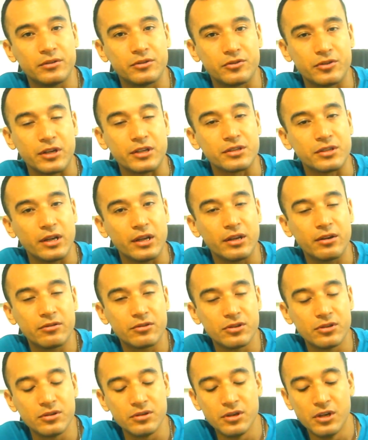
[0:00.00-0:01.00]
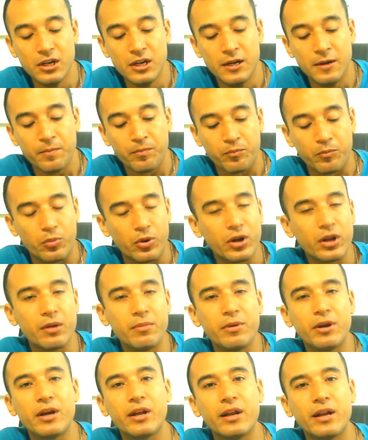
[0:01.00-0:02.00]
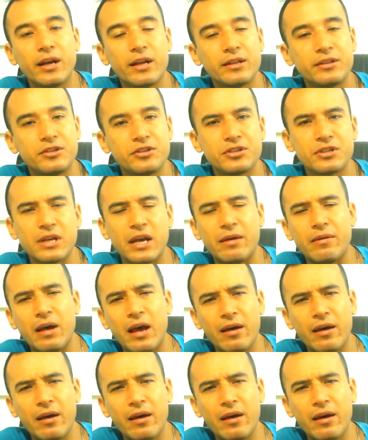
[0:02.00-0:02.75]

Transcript: translating to. Bring him in and just